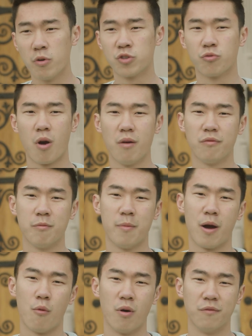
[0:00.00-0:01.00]
which run from
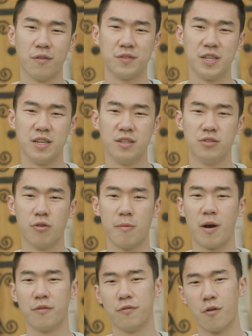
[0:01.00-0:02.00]
about 1.15 to
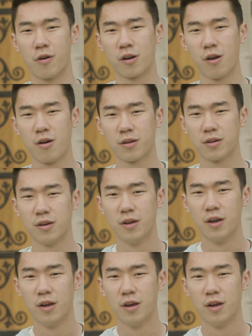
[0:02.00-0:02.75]
about four o'clock.